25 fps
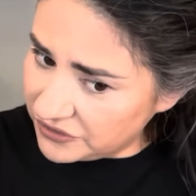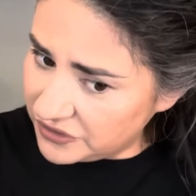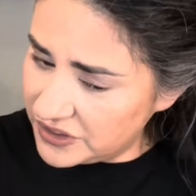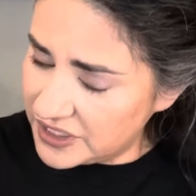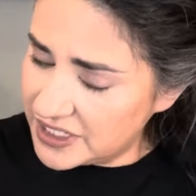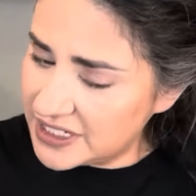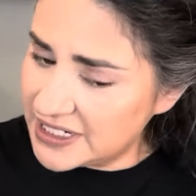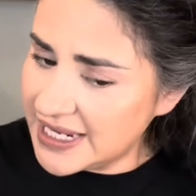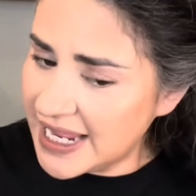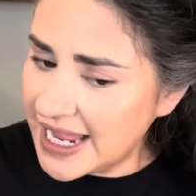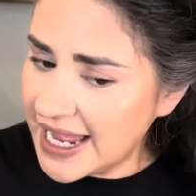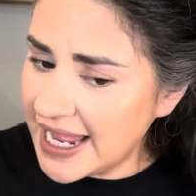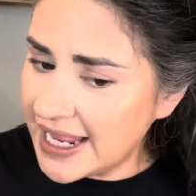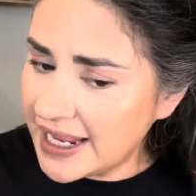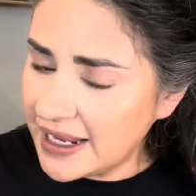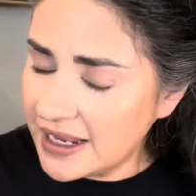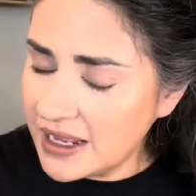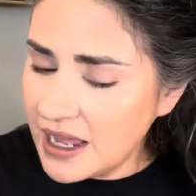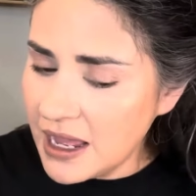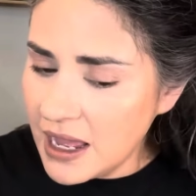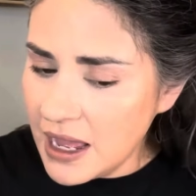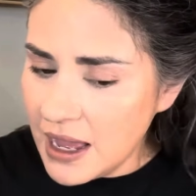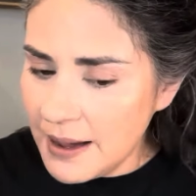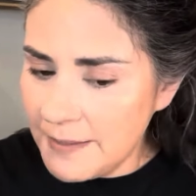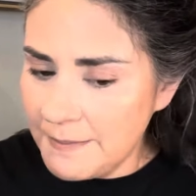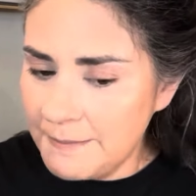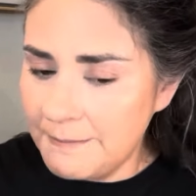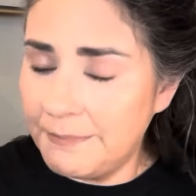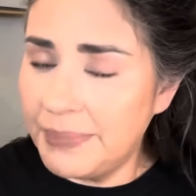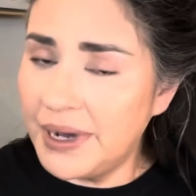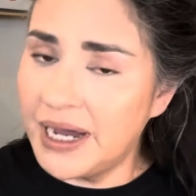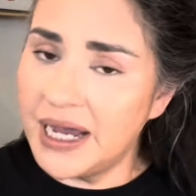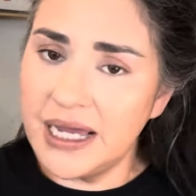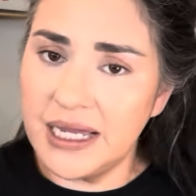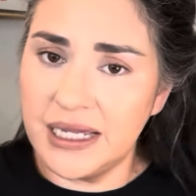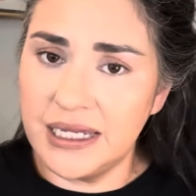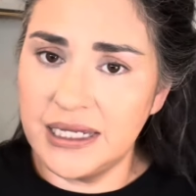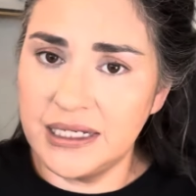for the day,
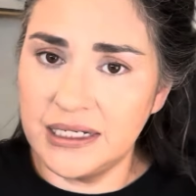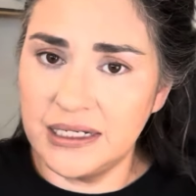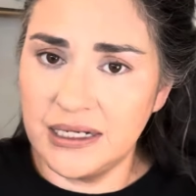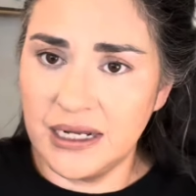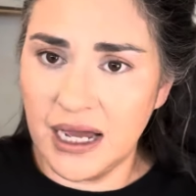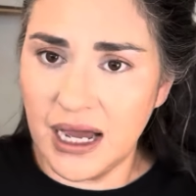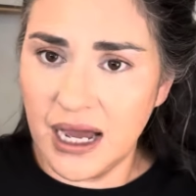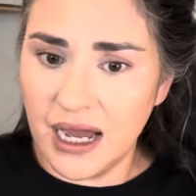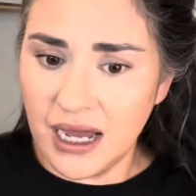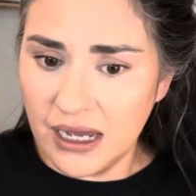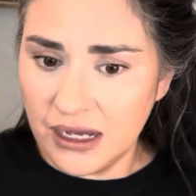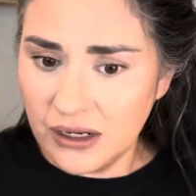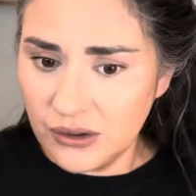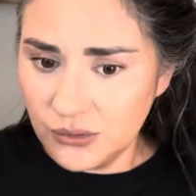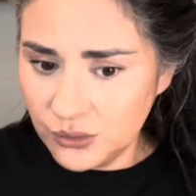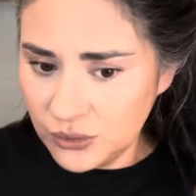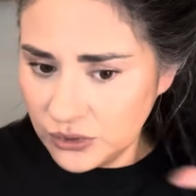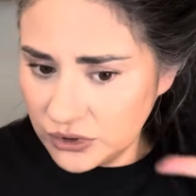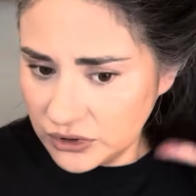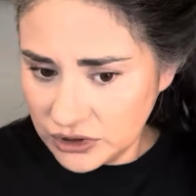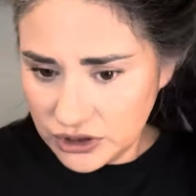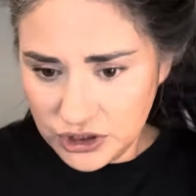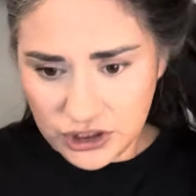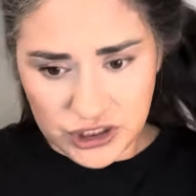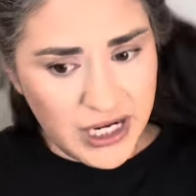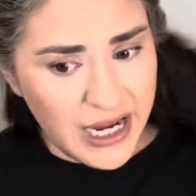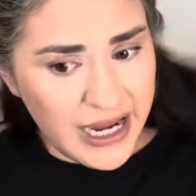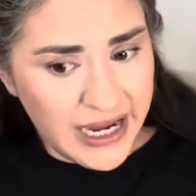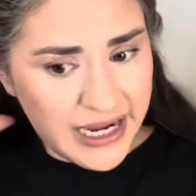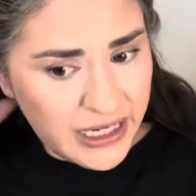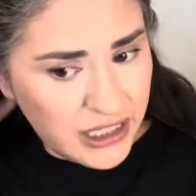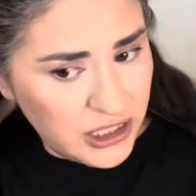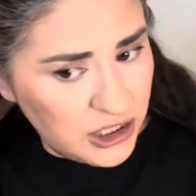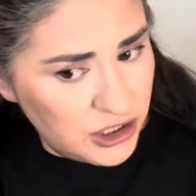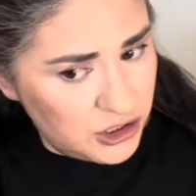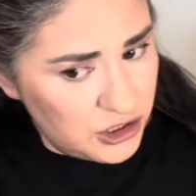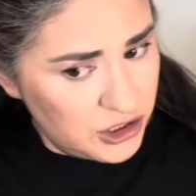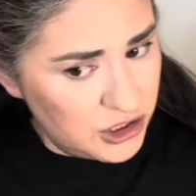but I will
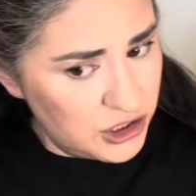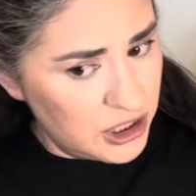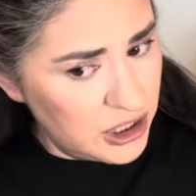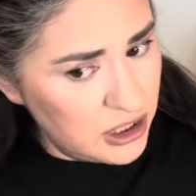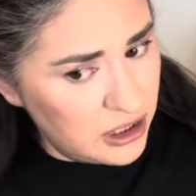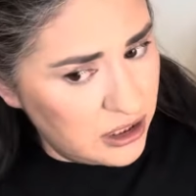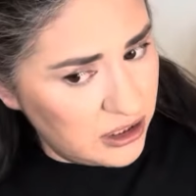change